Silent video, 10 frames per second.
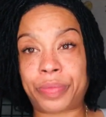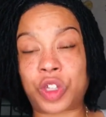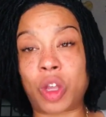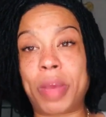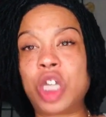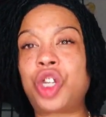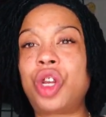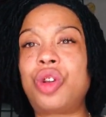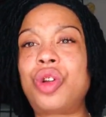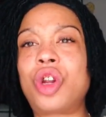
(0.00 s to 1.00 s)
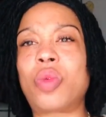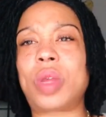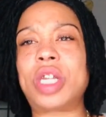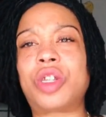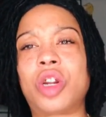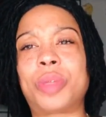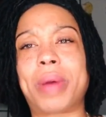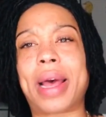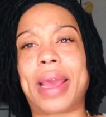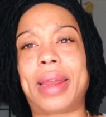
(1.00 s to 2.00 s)
So make sure you do your research
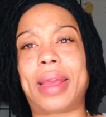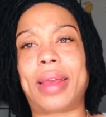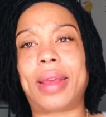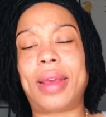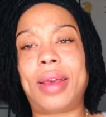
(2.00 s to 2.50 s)
behind it.